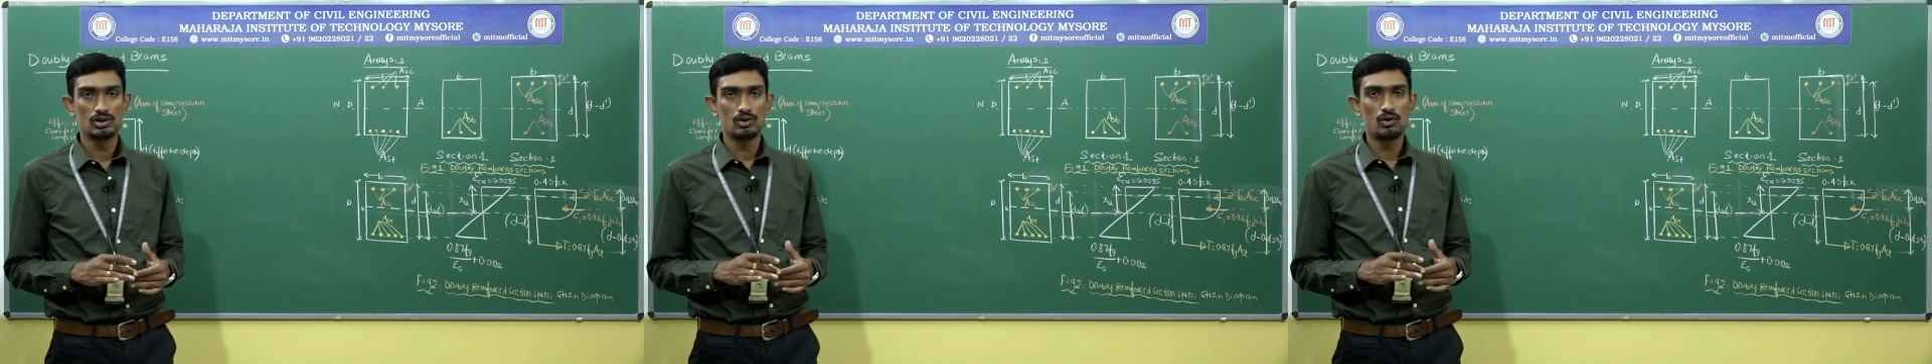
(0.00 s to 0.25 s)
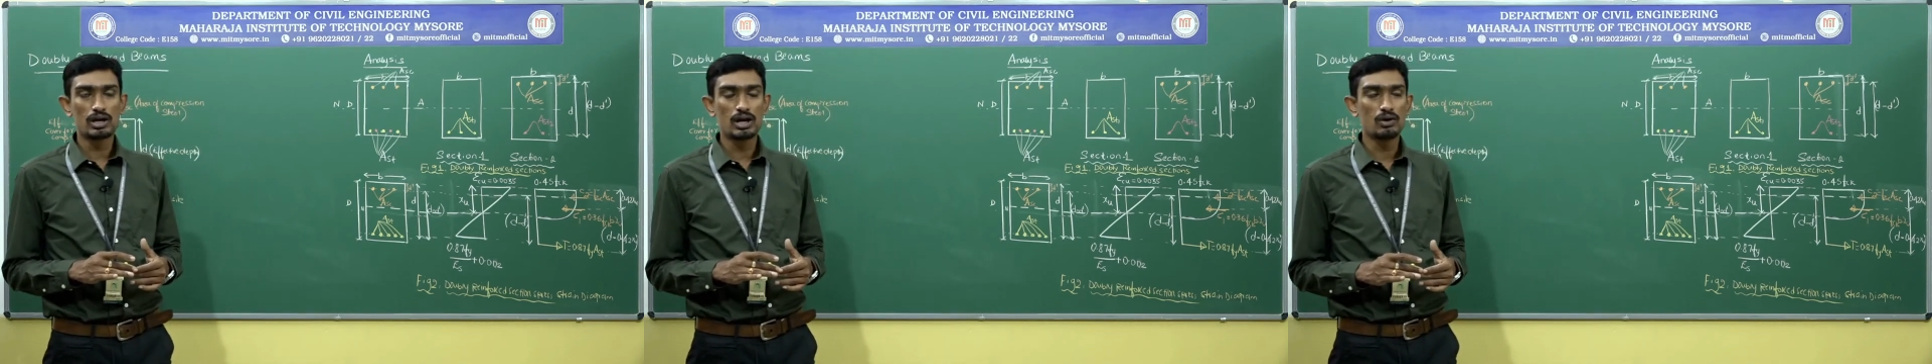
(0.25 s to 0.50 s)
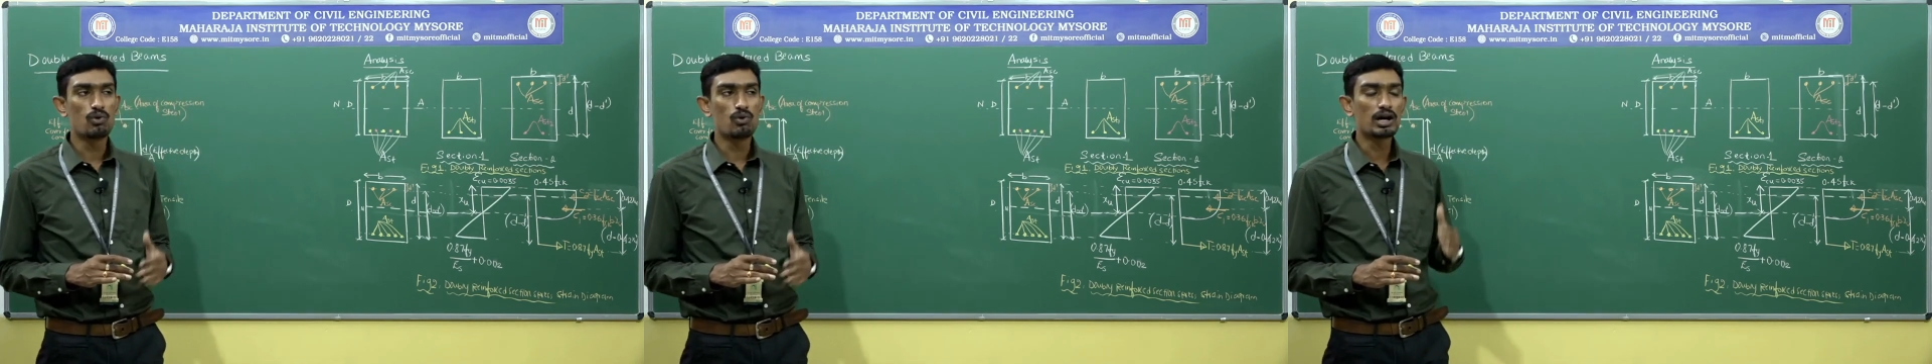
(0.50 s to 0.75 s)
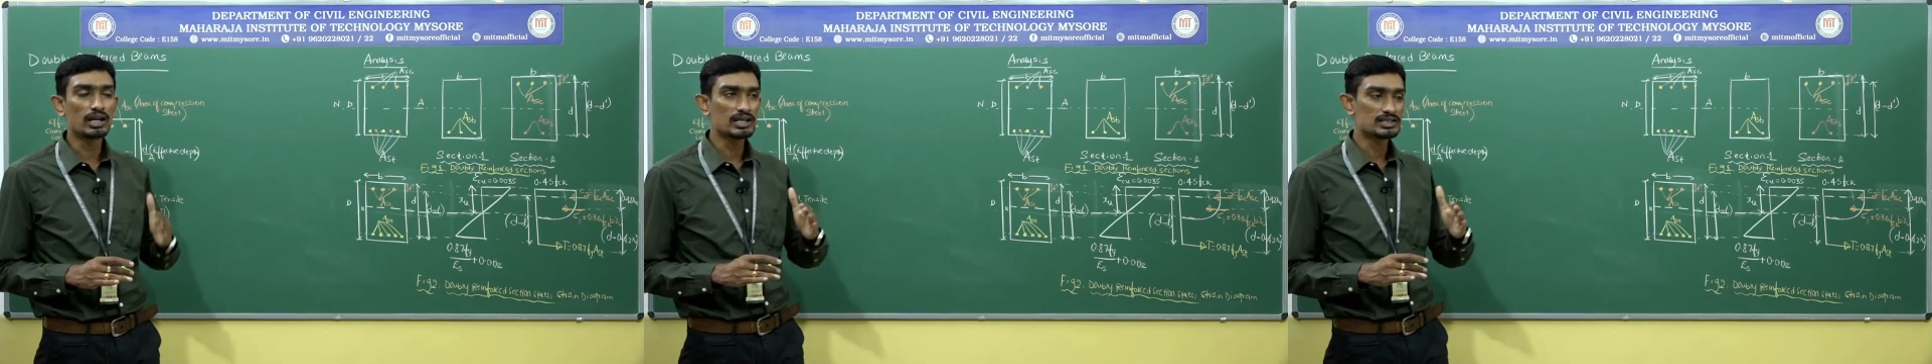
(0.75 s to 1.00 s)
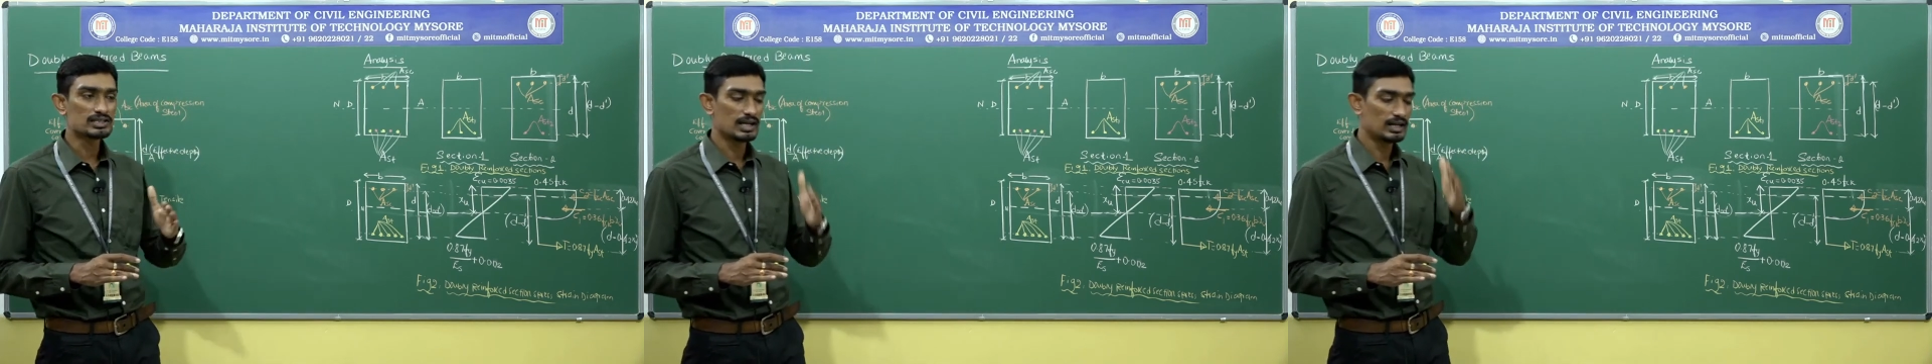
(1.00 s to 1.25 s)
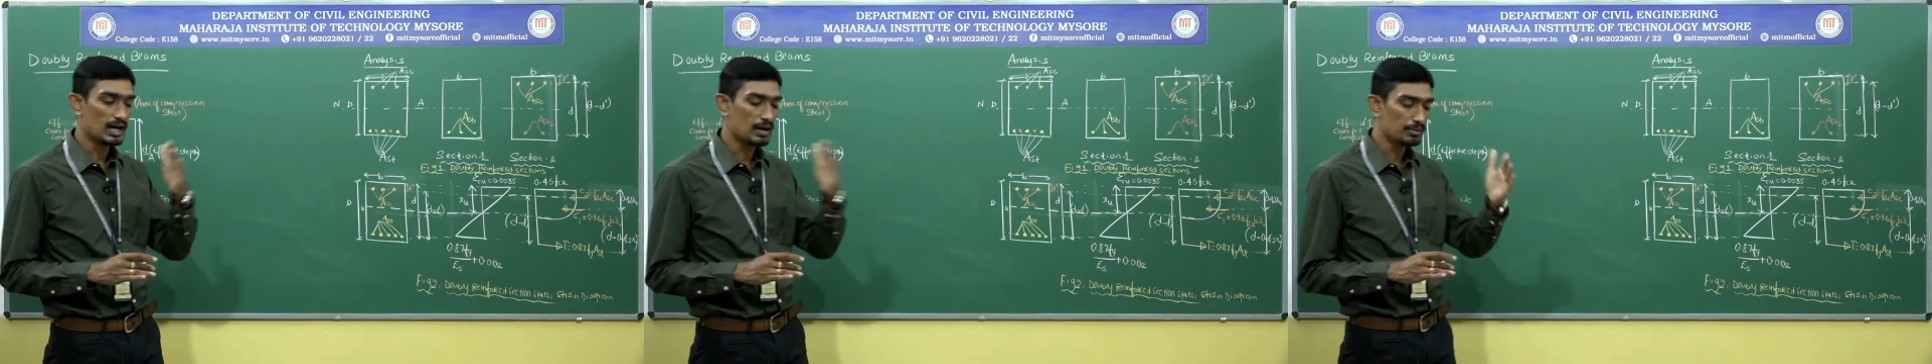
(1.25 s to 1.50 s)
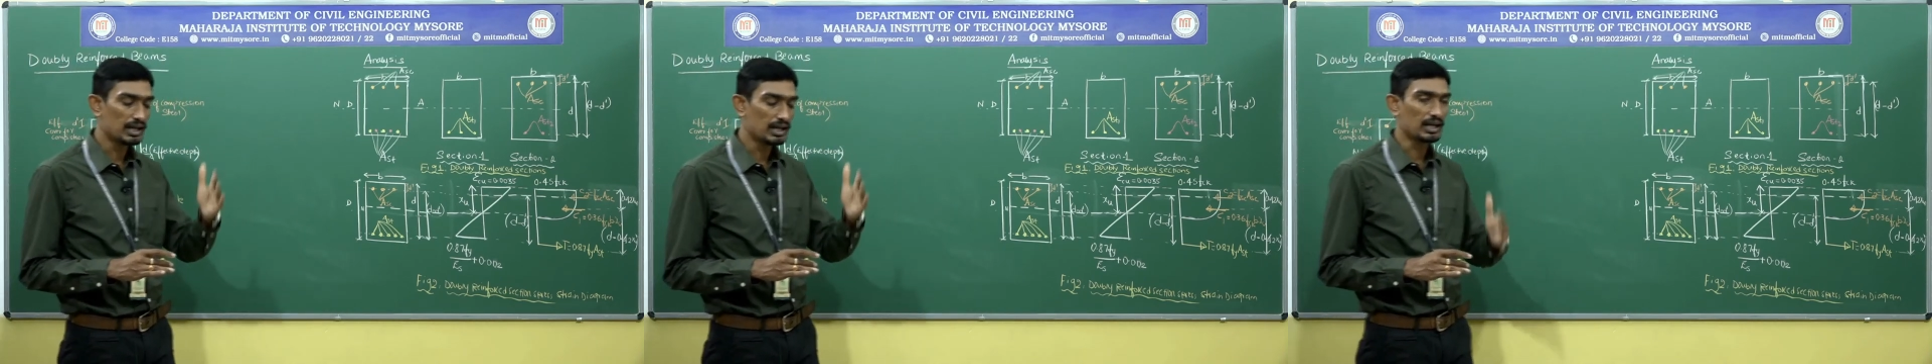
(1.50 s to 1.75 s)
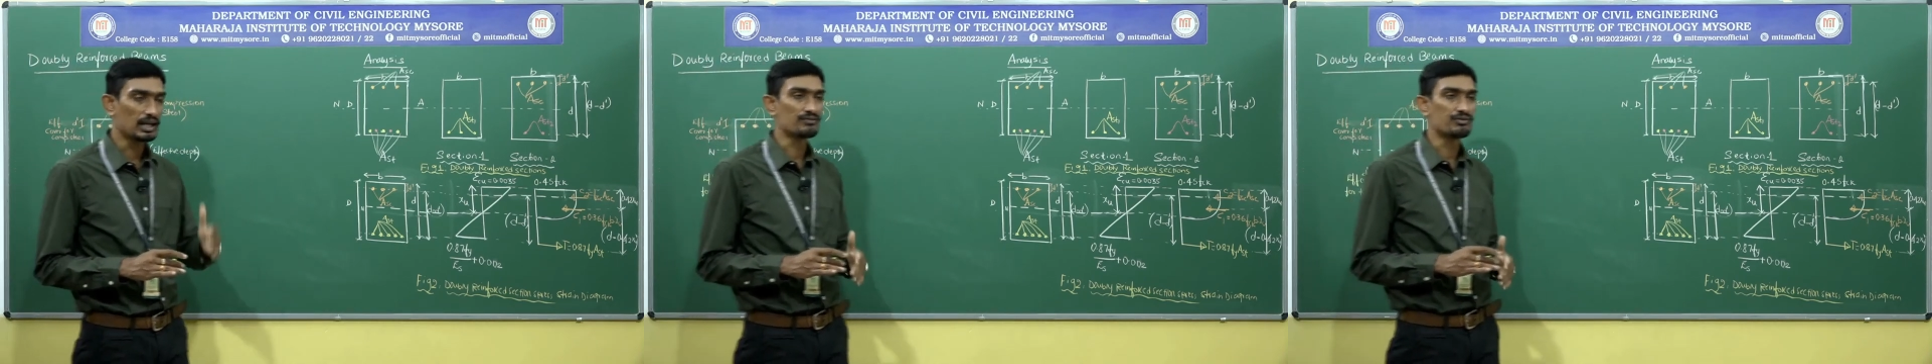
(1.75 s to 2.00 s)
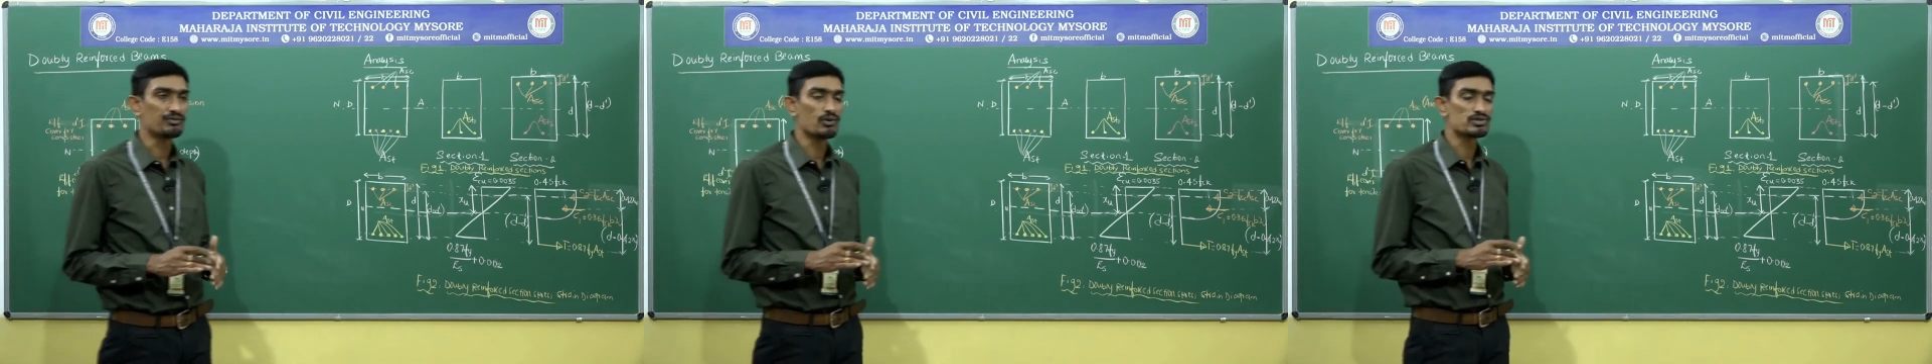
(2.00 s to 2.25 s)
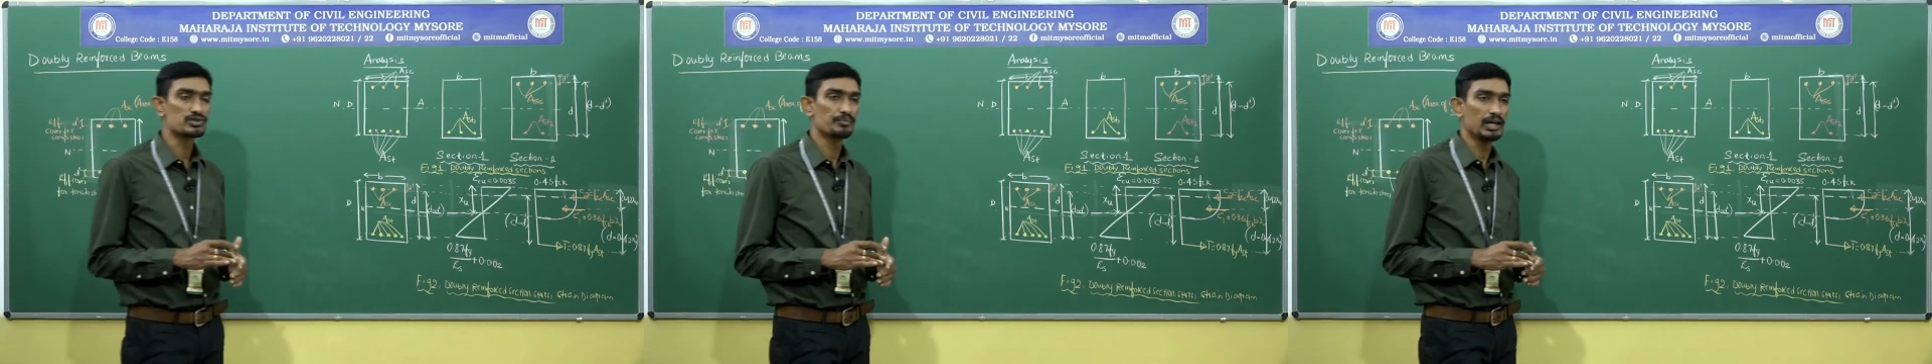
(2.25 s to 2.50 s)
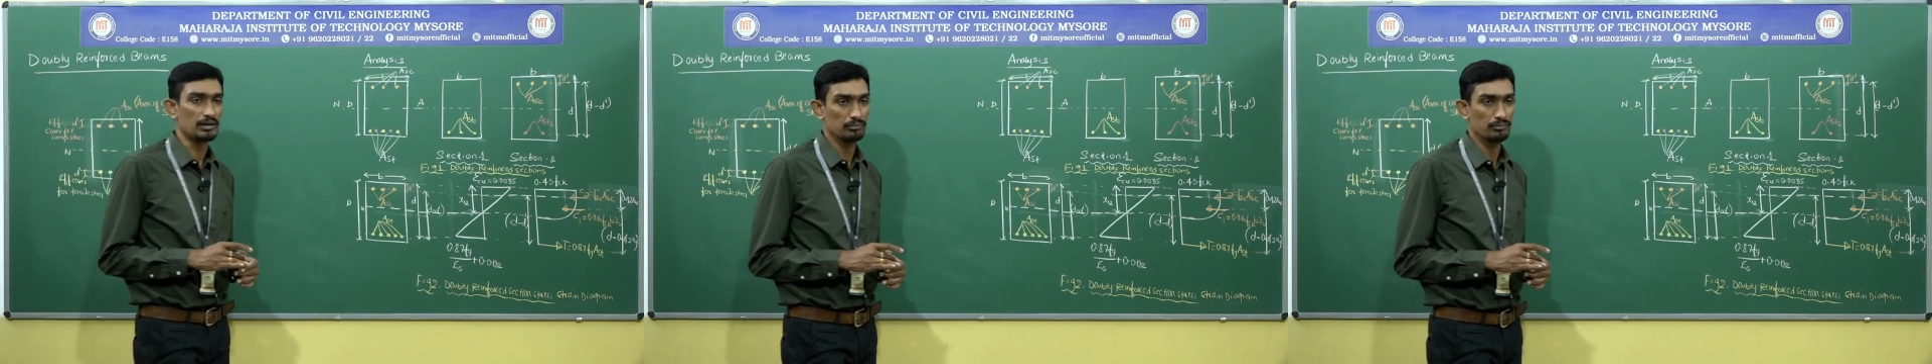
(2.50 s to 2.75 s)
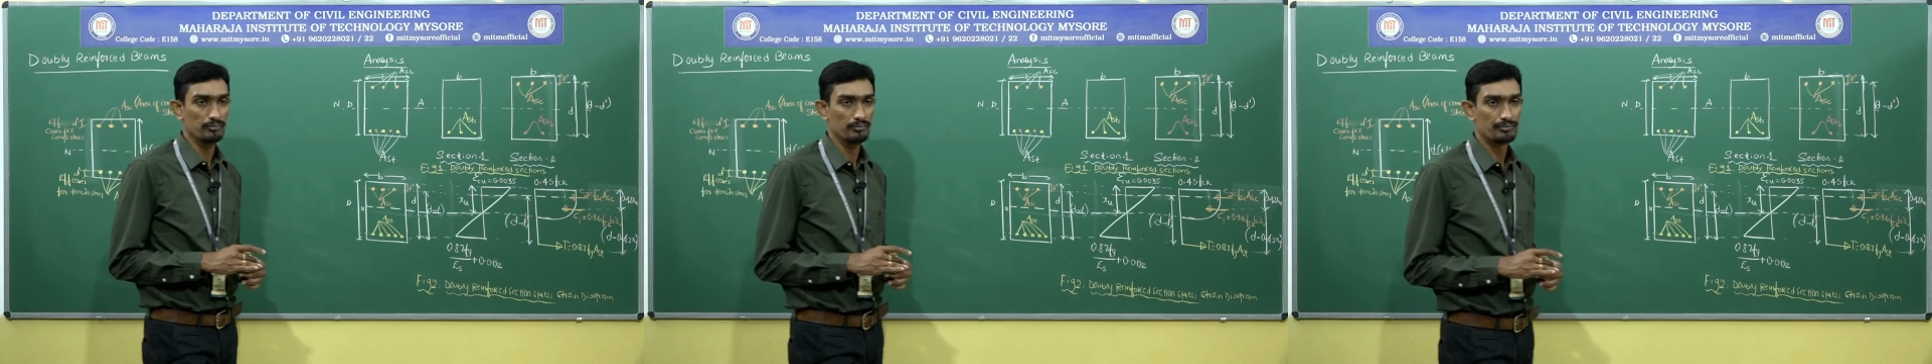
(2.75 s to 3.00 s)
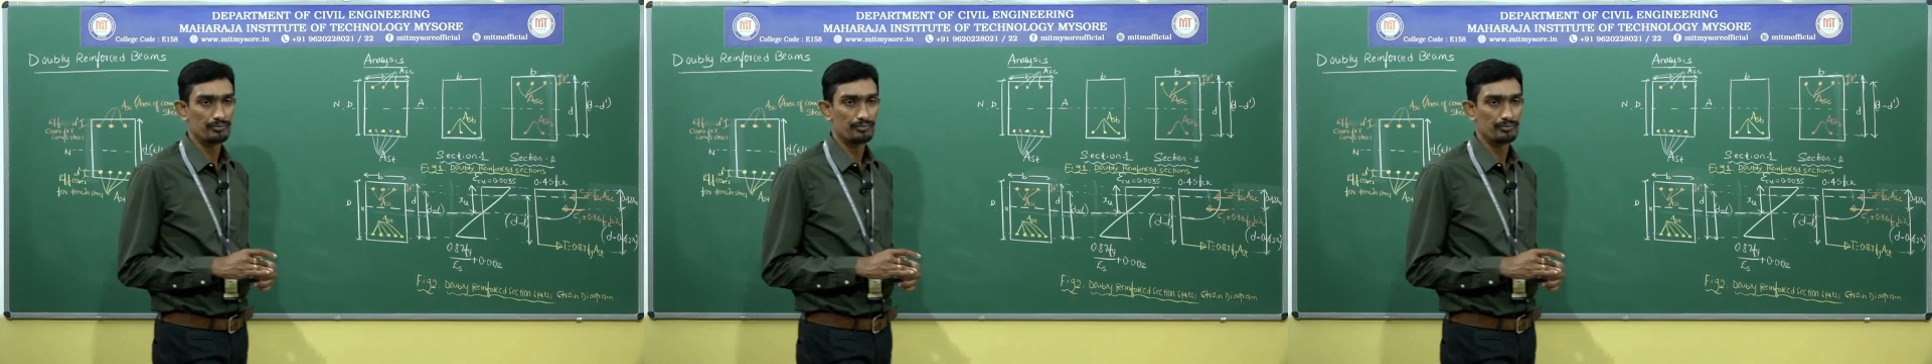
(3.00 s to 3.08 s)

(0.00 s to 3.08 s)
Okay, what is doubly reinforced beam?